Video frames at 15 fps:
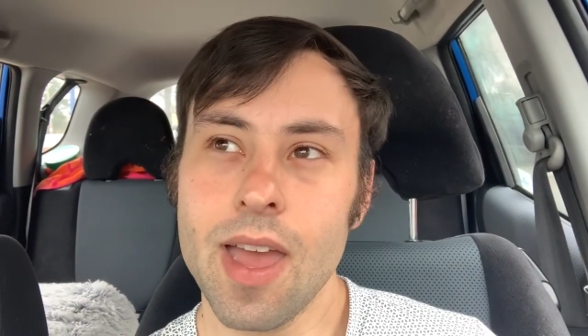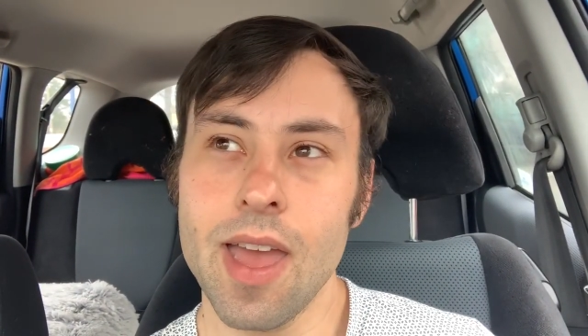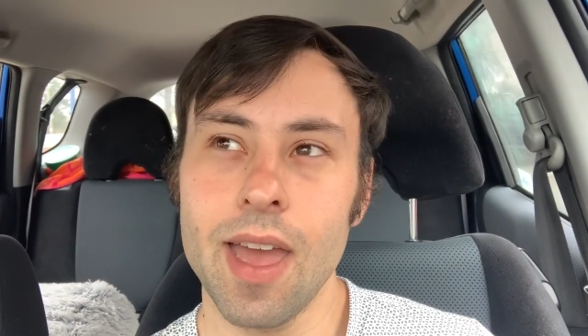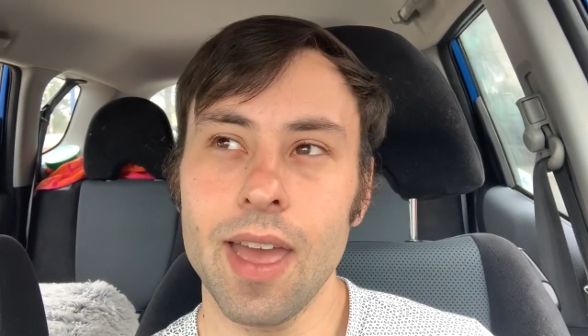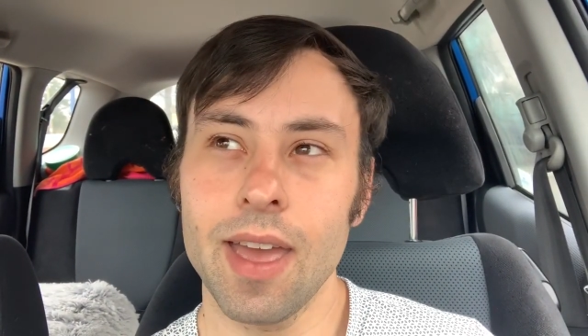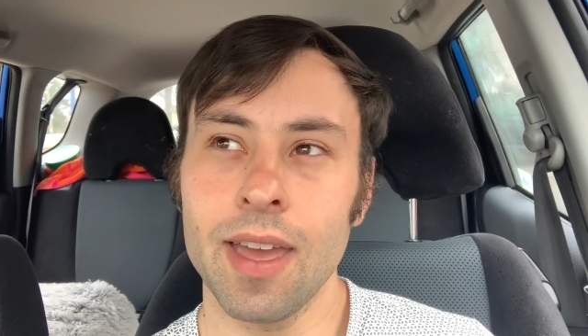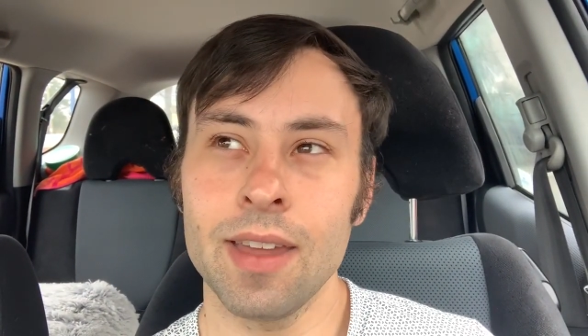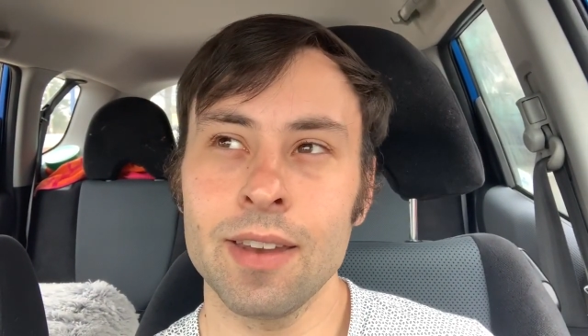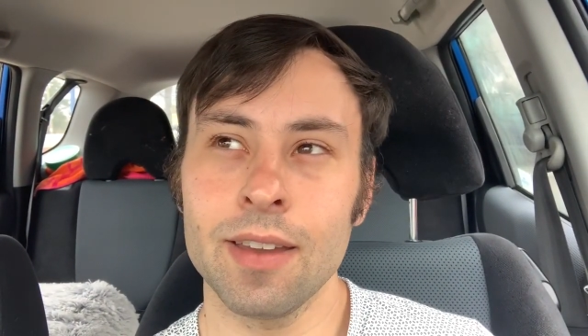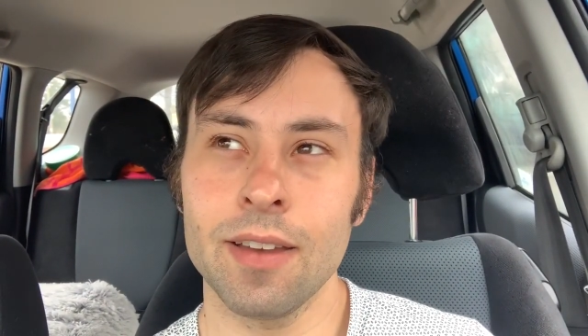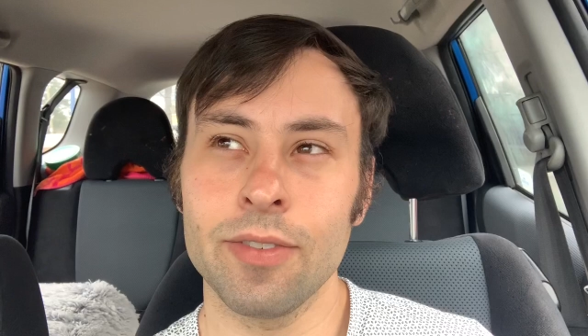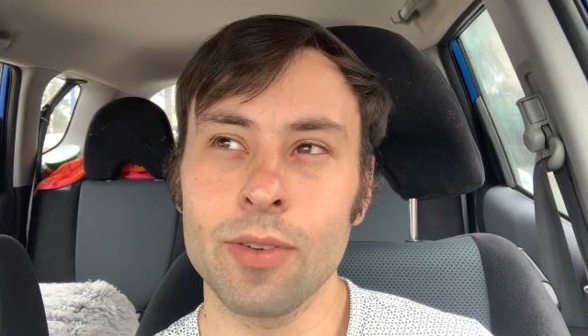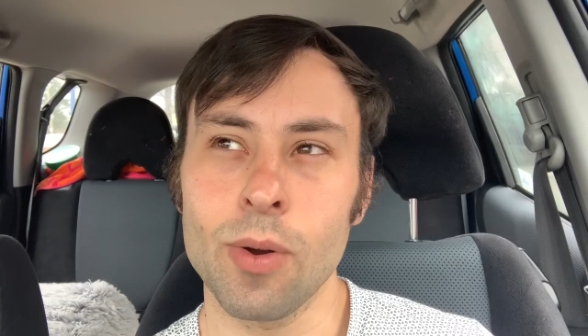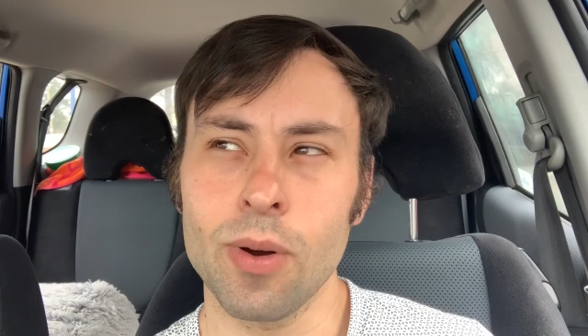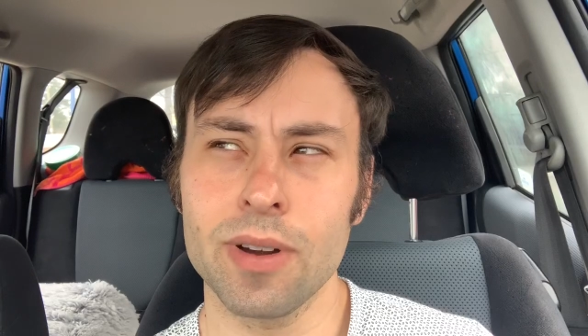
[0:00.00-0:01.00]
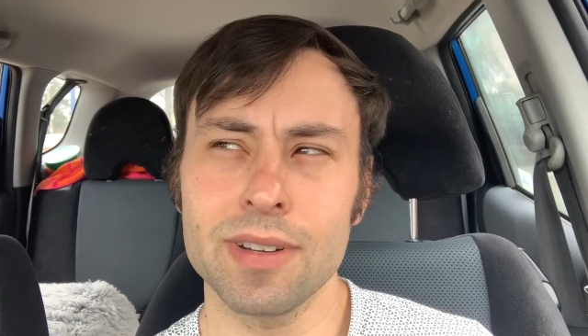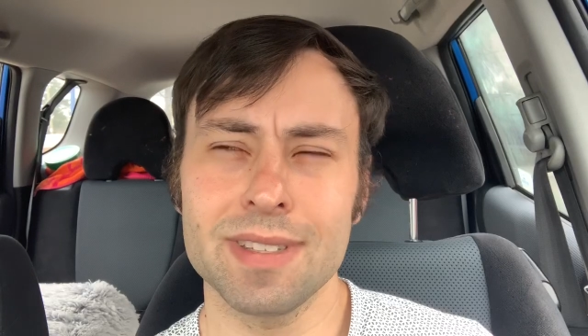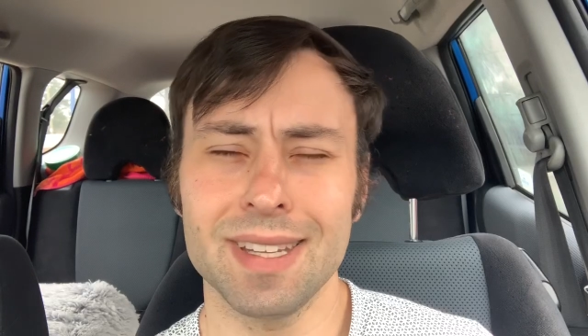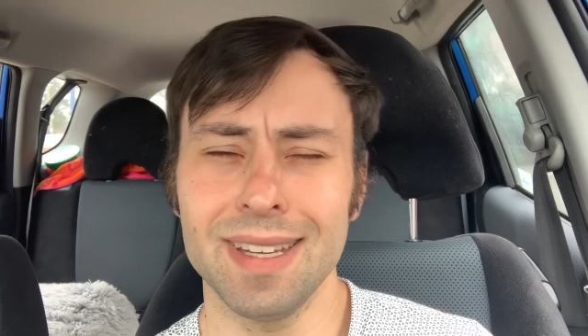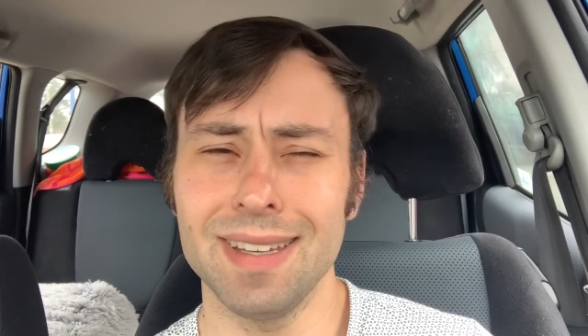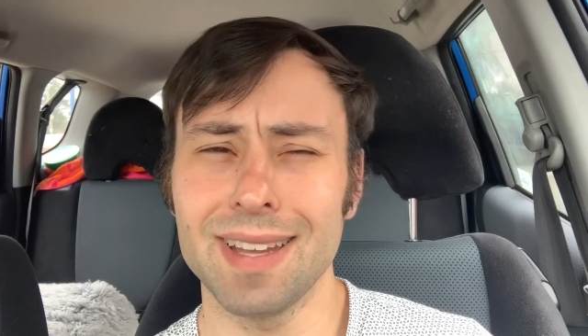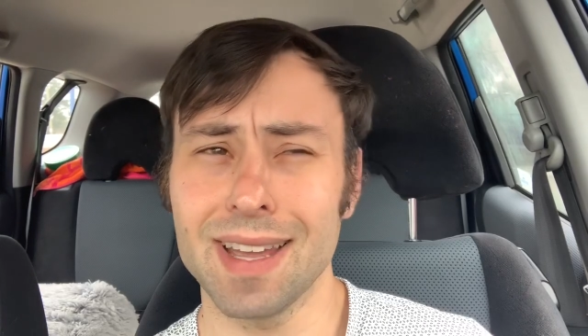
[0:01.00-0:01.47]
and of
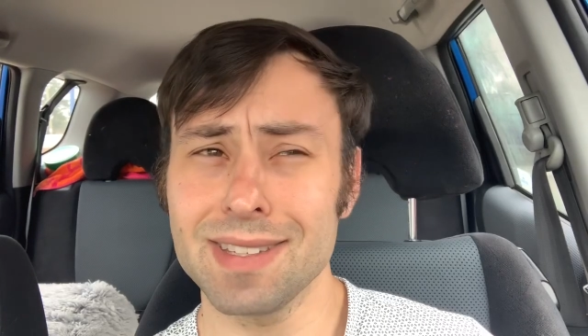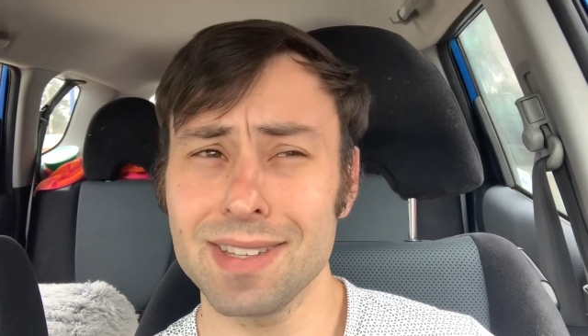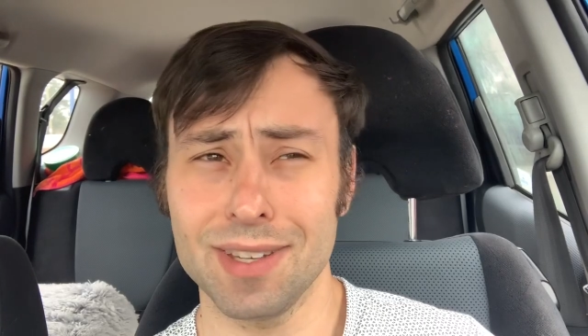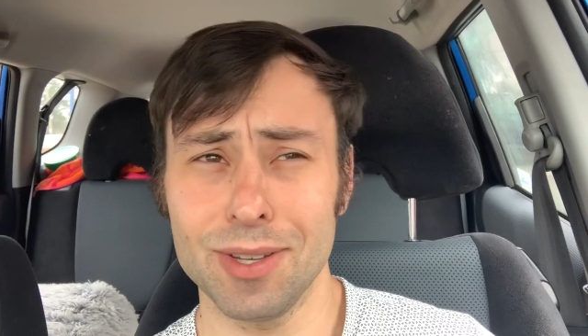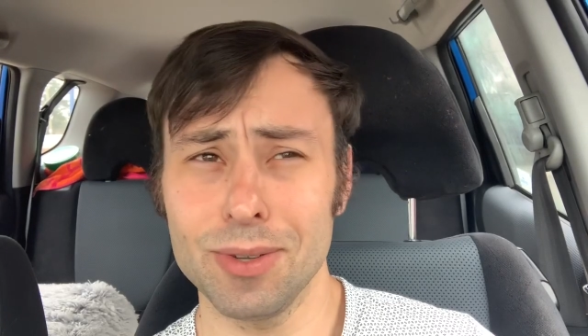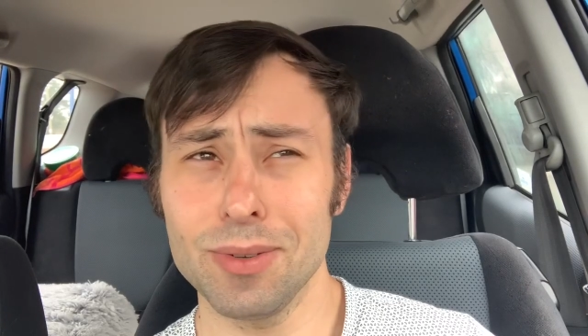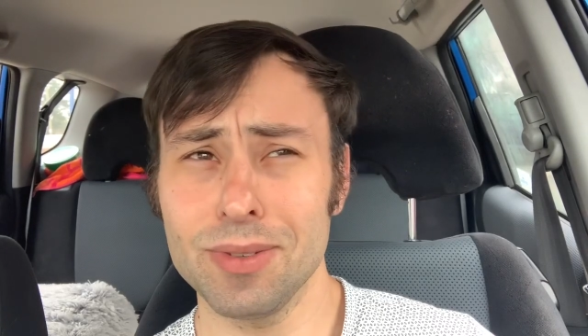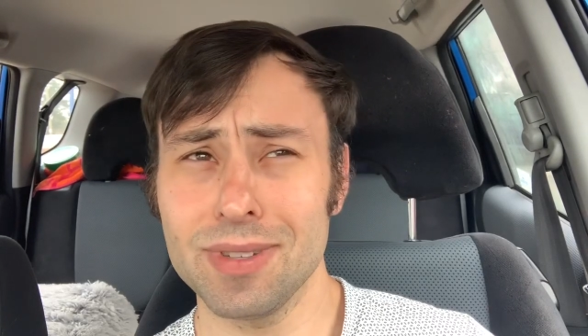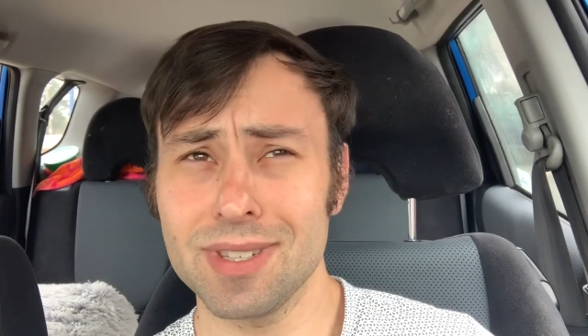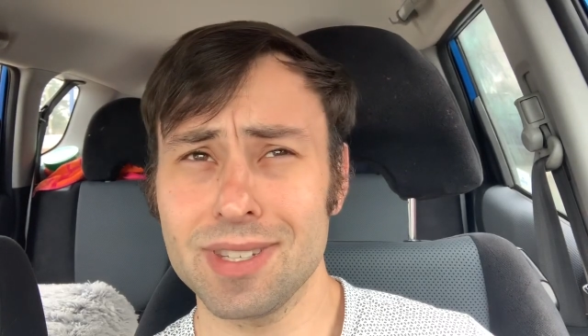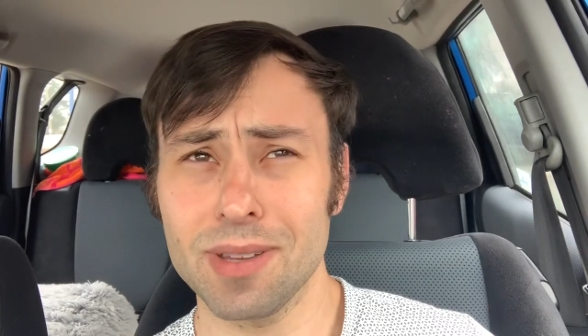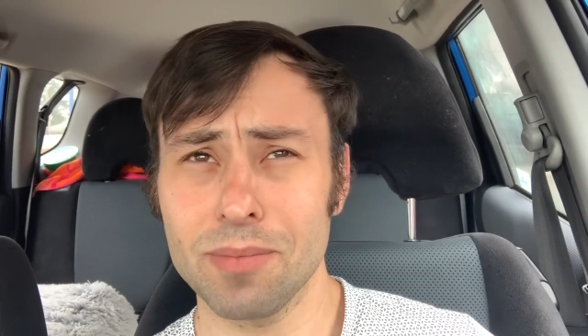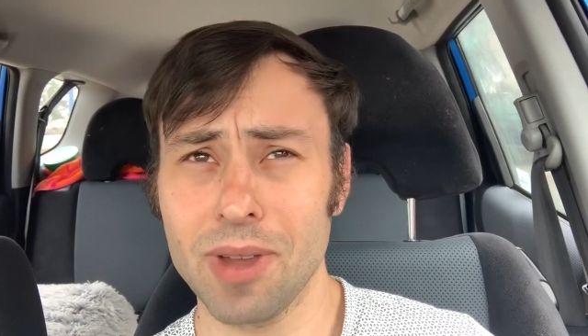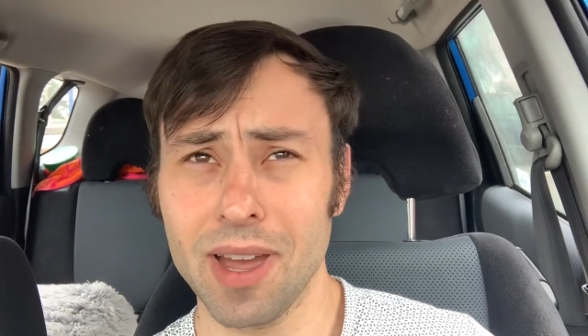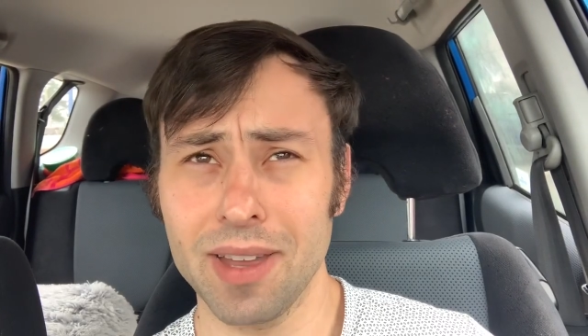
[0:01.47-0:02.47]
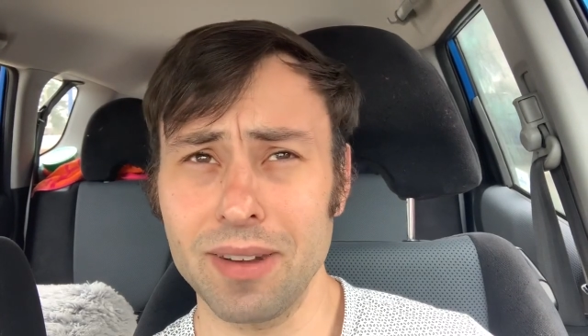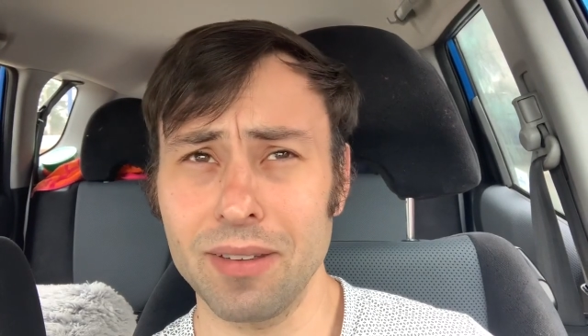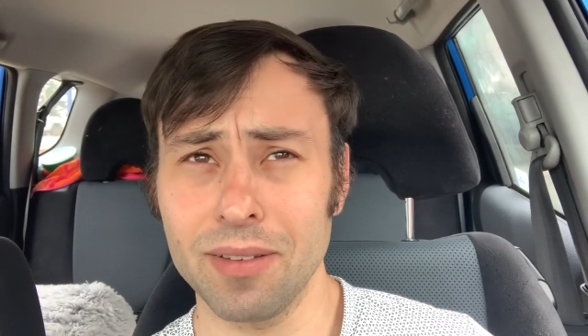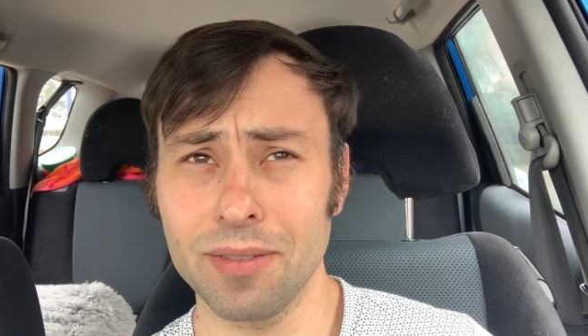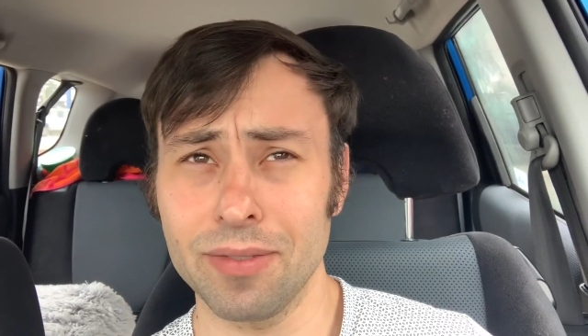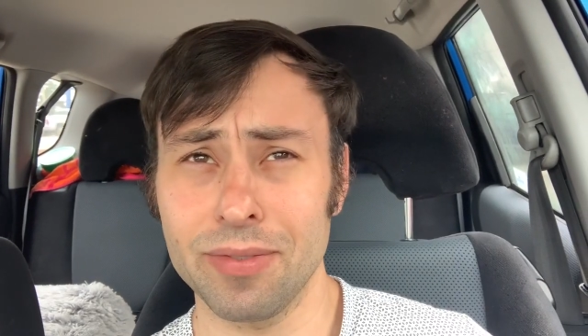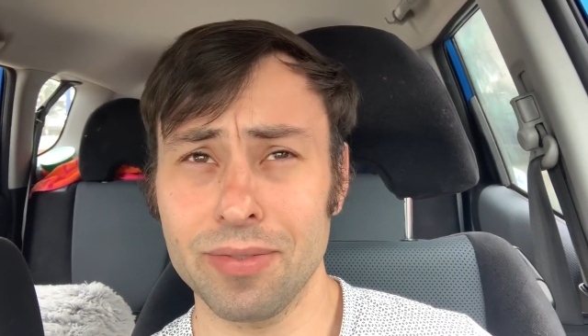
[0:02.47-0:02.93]
course he doesn't use some kind
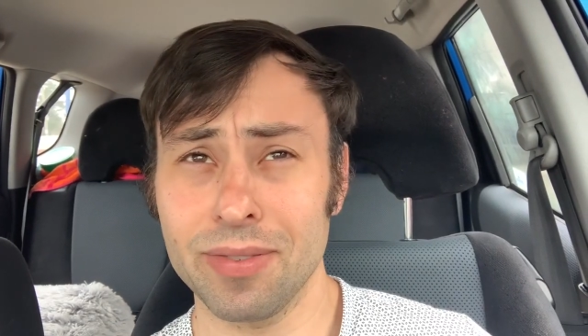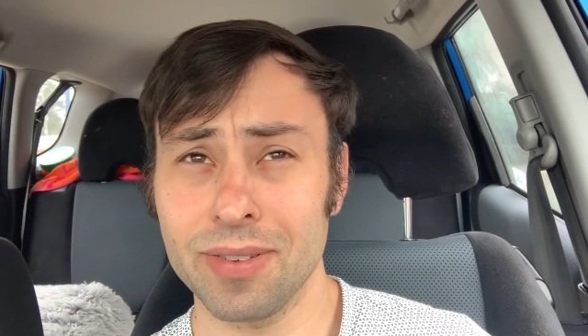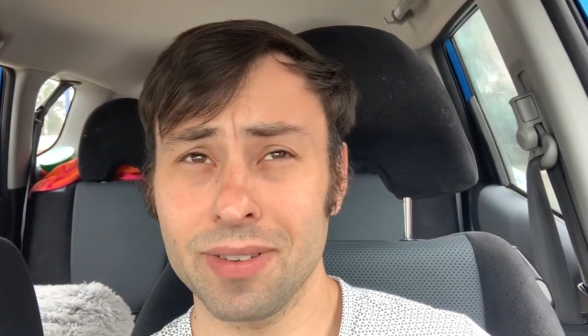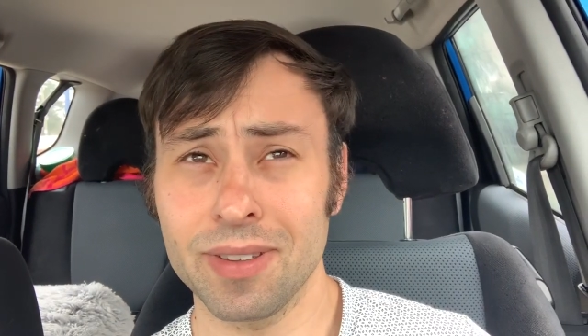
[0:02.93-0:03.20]
of